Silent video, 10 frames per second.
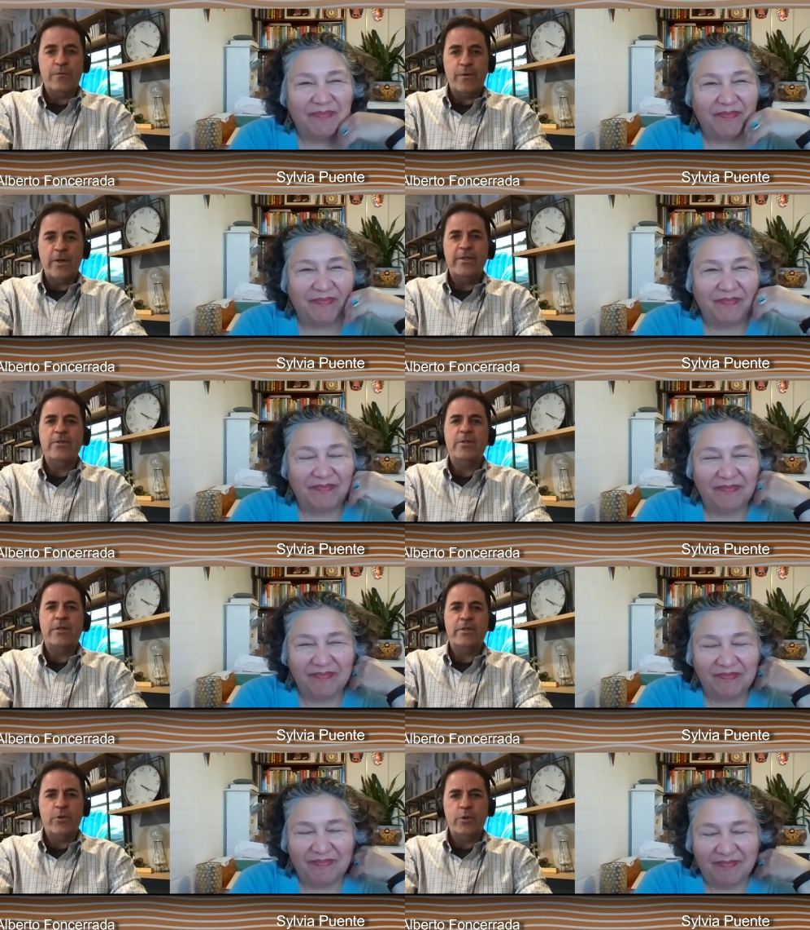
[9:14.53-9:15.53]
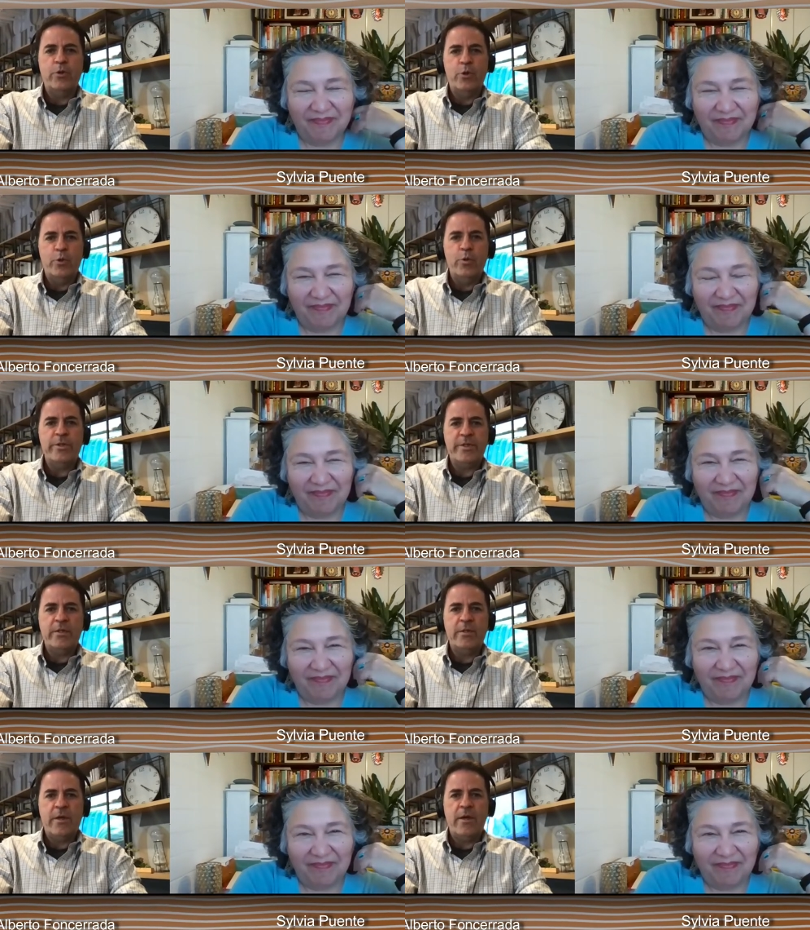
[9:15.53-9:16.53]
Speaker 1: for Latino Studies. You, do you
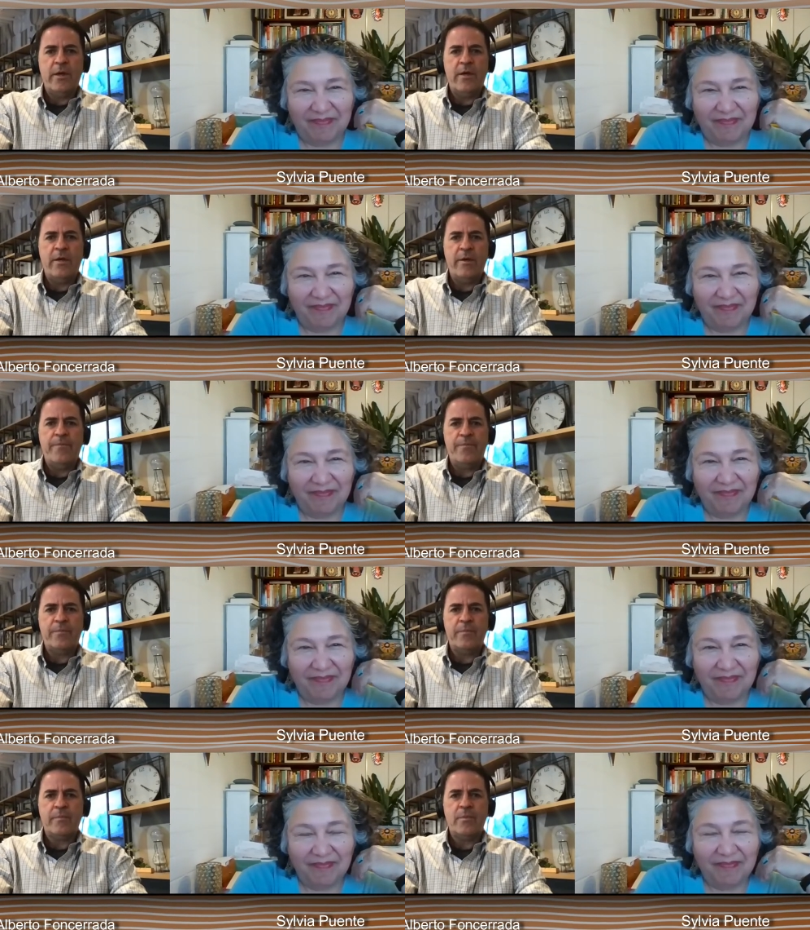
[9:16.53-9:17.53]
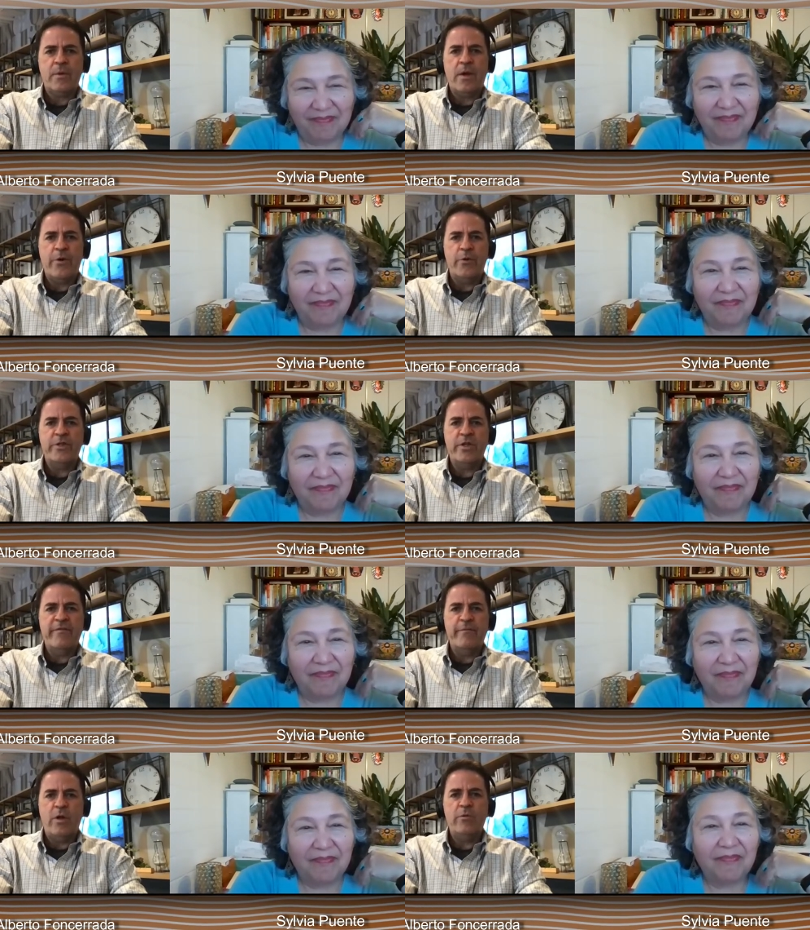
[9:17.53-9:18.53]
still, um, are you still
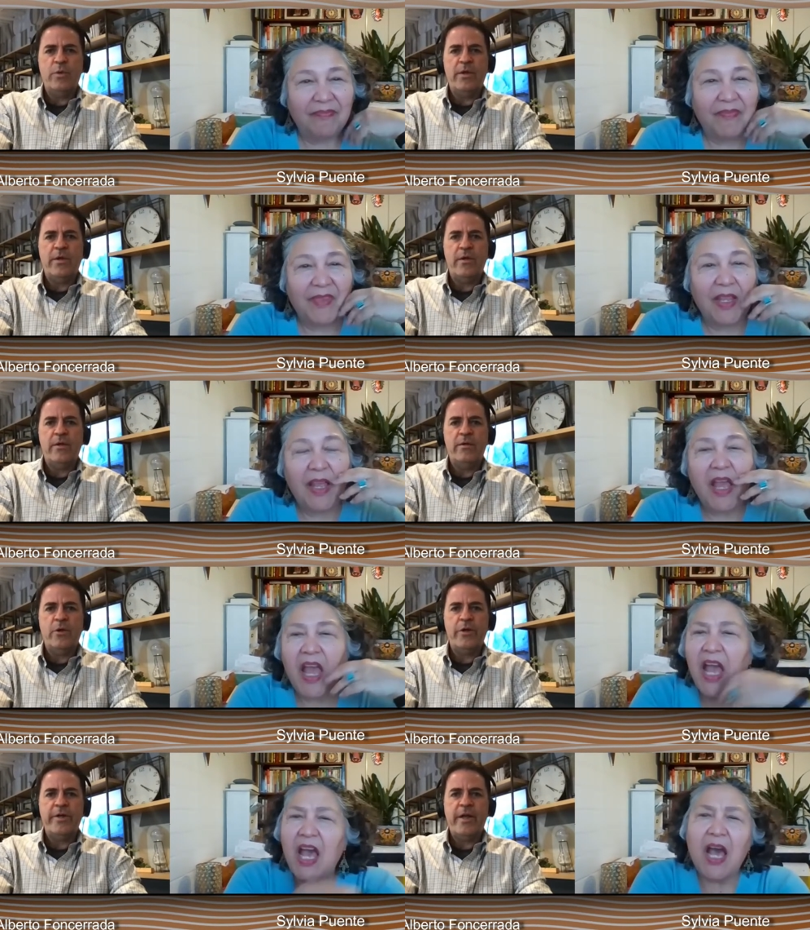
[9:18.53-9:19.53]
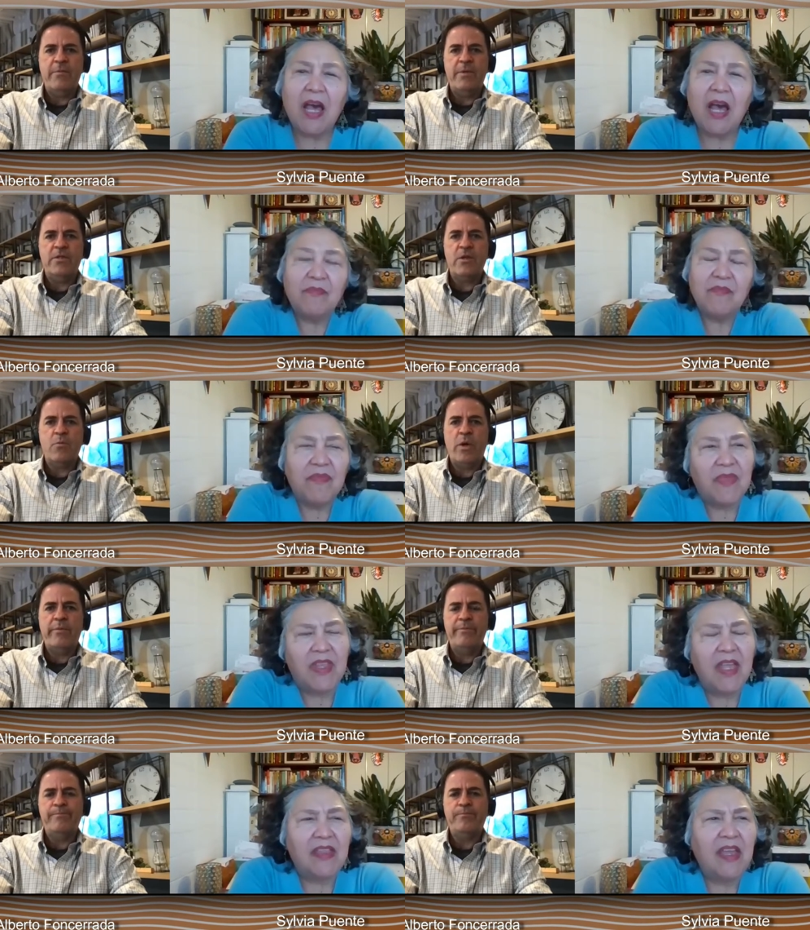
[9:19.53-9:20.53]
involved with uh, Notre Dame um, in some way?
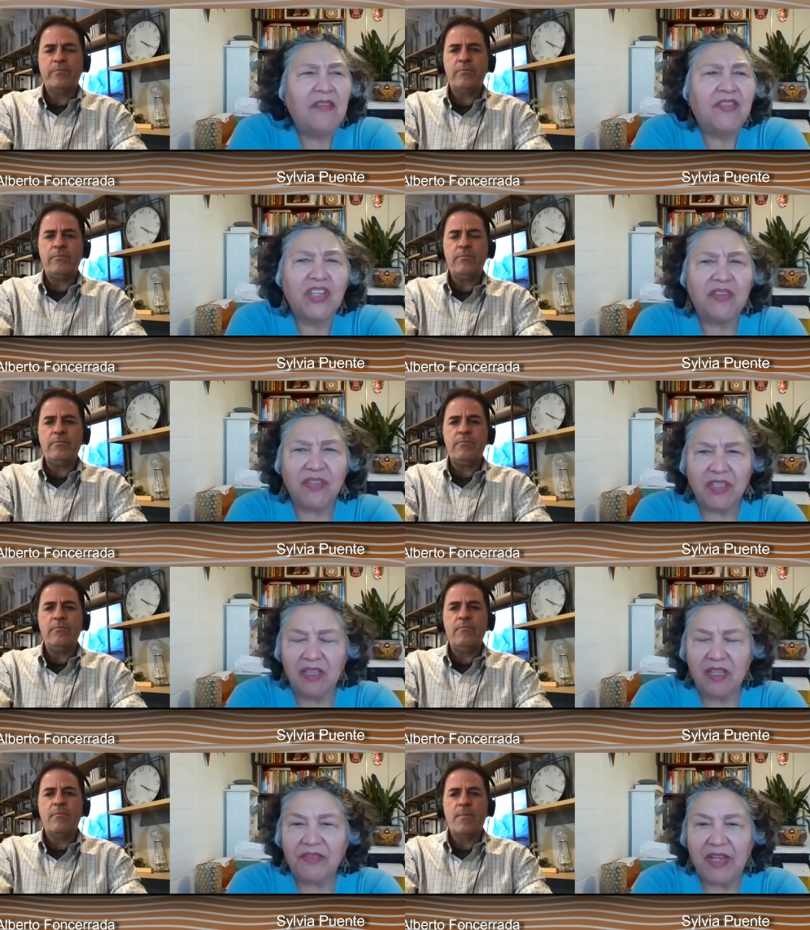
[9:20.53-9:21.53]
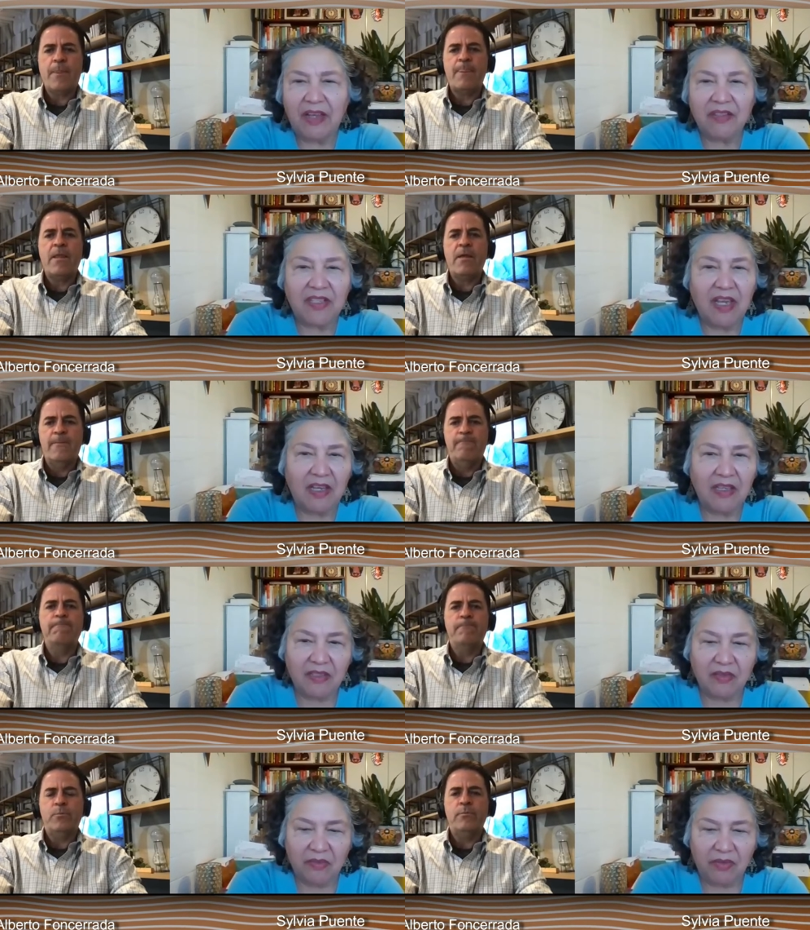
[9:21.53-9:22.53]
They,
Speaker 2: they've shifted, they've
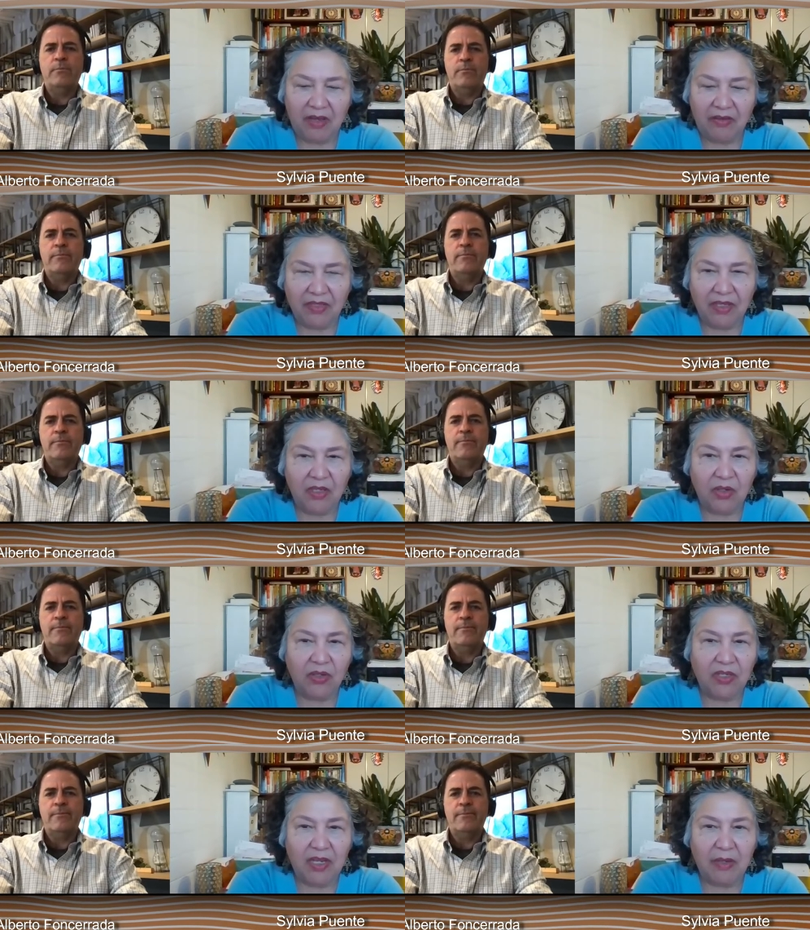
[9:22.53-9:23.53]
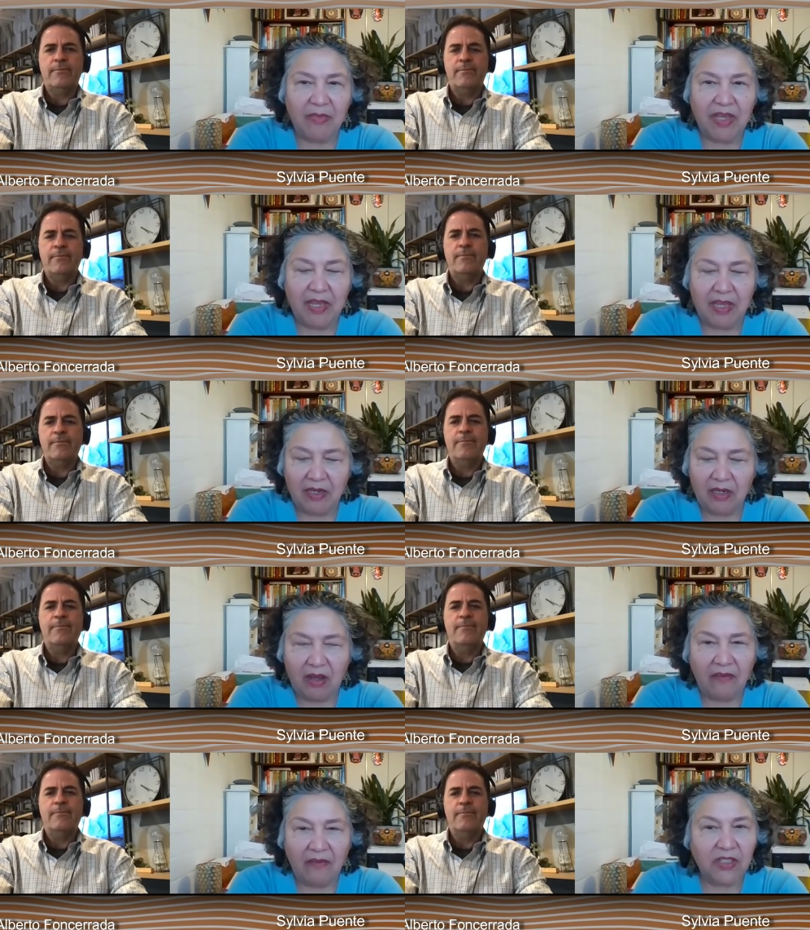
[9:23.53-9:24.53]
downsized. When I was at Notre Dame, they had an
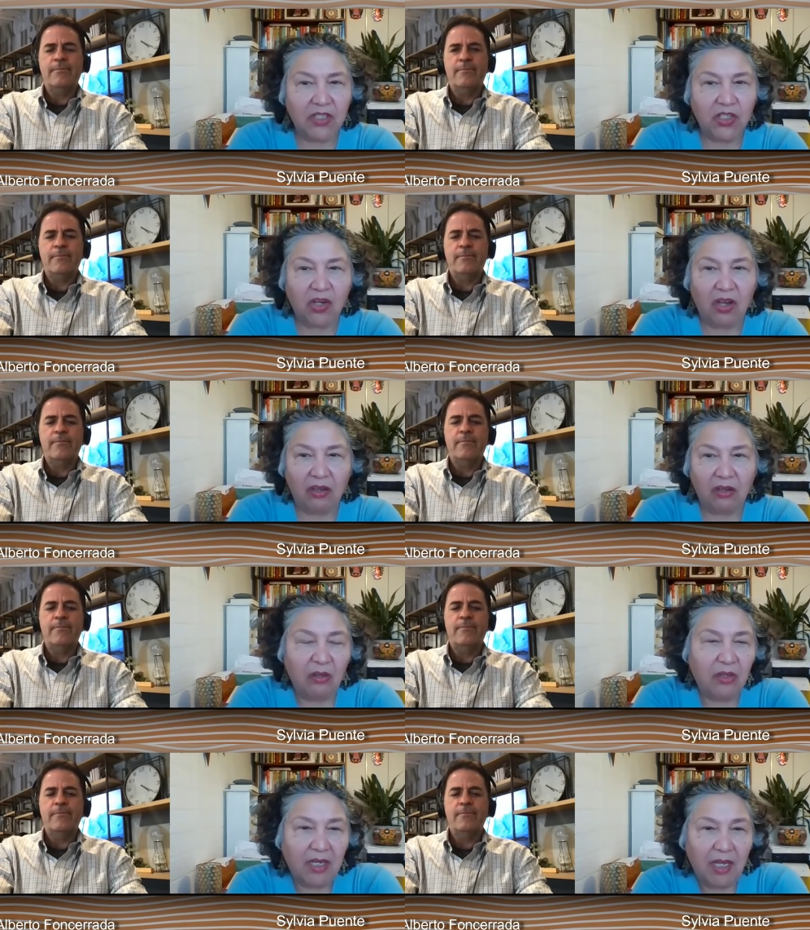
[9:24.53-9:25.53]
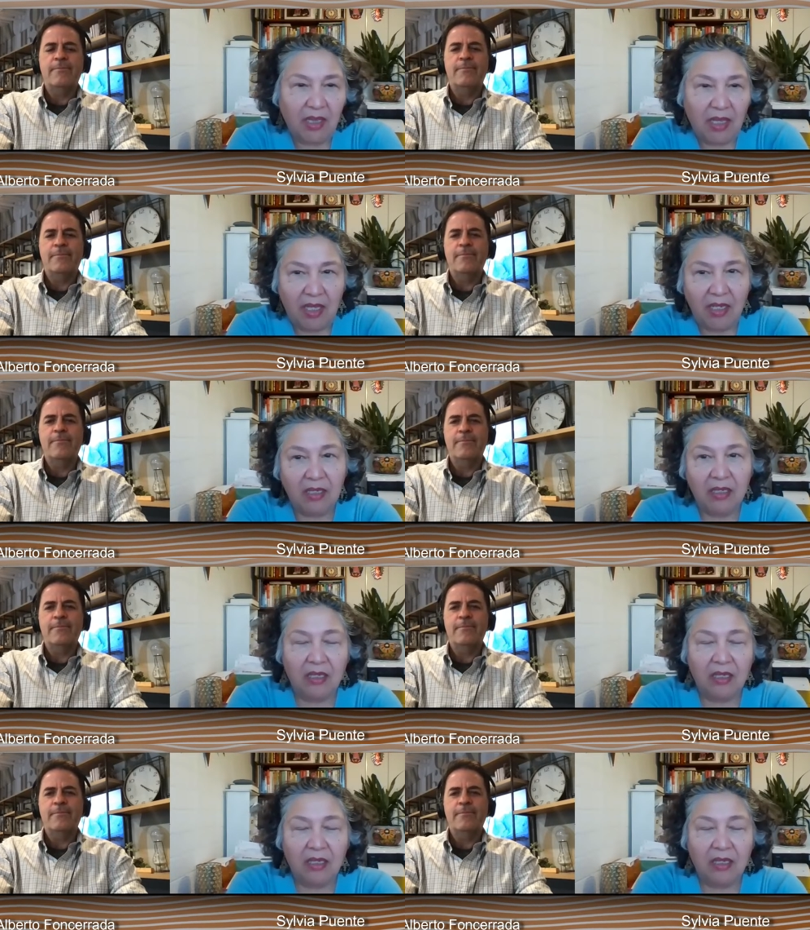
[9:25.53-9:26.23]
office in Chicago that I led